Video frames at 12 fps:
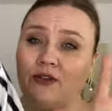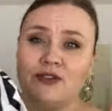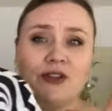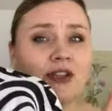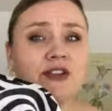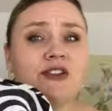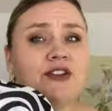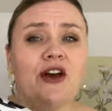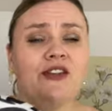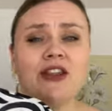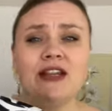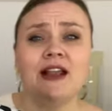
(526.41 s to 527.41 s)
So there's
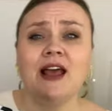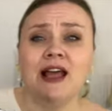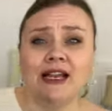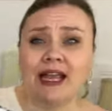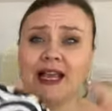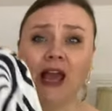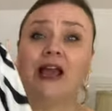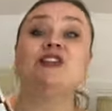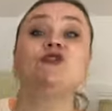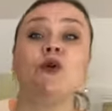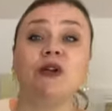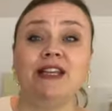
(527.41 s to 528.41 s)
nothing like
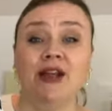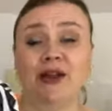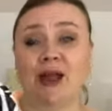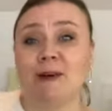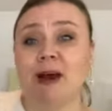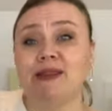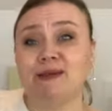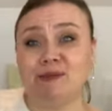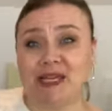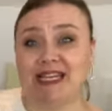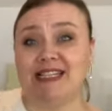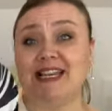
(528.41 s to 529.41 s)
extraordinary about the
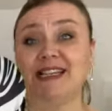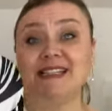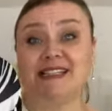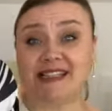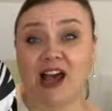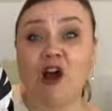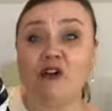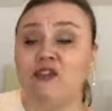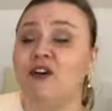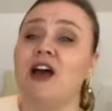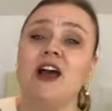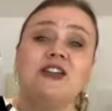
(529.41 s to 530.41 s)
piece itself,
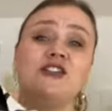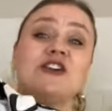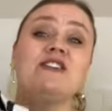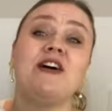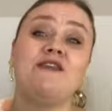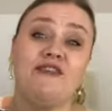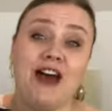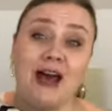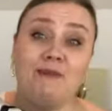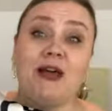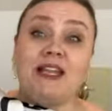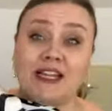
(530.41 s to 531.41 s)
just a
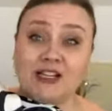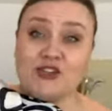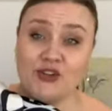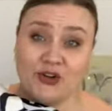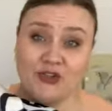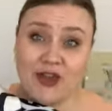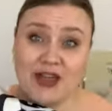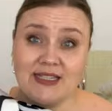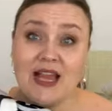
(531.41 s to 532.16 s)
fab little shirt dress.